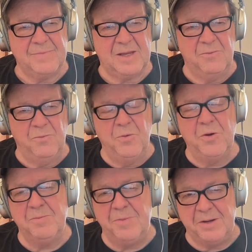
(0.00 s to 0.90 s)

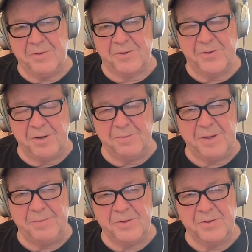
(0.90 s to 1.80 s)
would be recruiting
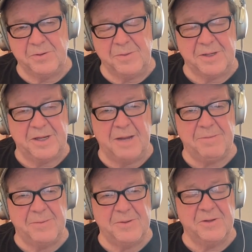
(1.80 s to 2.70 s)
people who would be
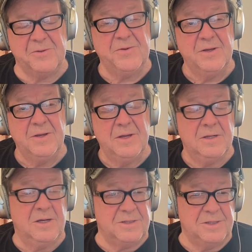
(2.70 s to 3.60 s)
capable of
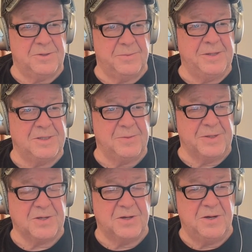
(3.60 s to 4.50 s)
causing tremendous
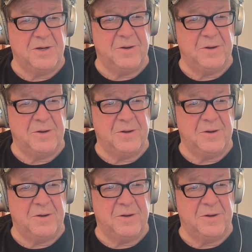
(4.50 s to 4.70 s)
amounts of harm.